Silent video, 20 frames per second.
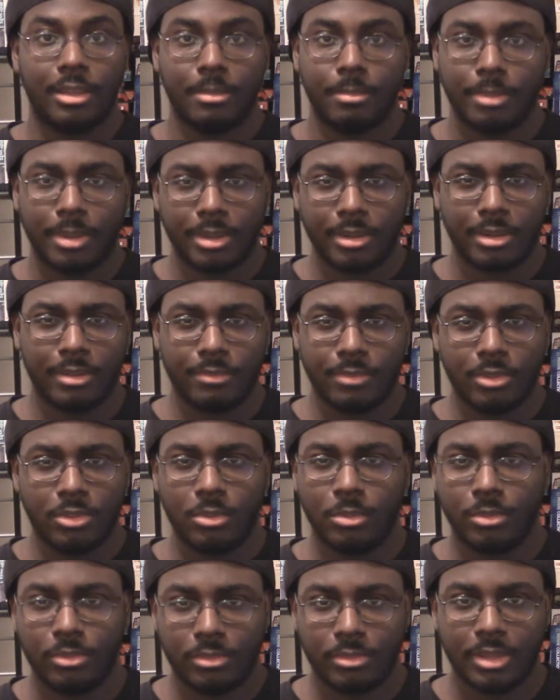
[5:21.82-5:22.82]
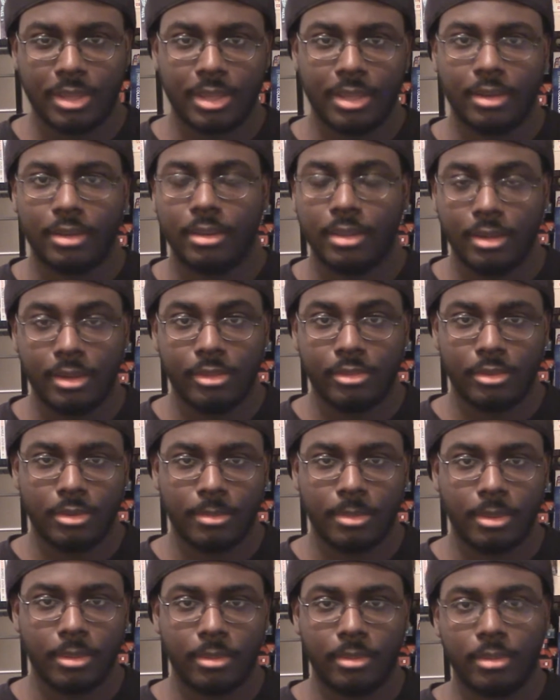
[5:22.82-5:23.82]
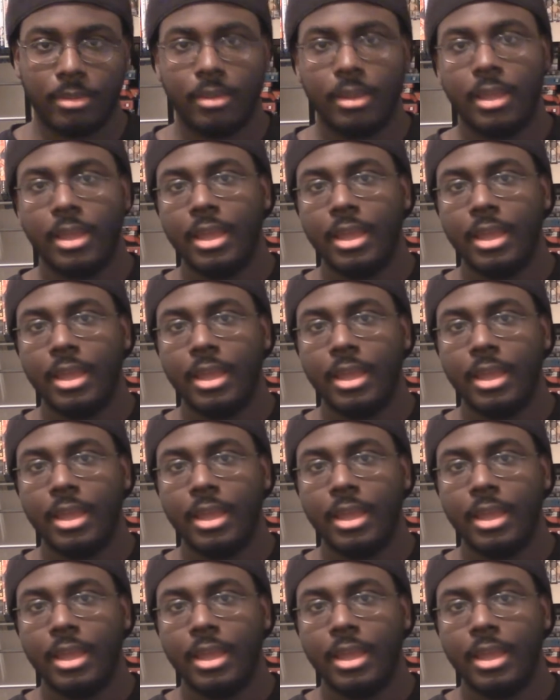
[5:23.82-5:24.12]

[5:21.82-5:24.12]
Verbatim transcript: Bandai Visual is dead, at least in America.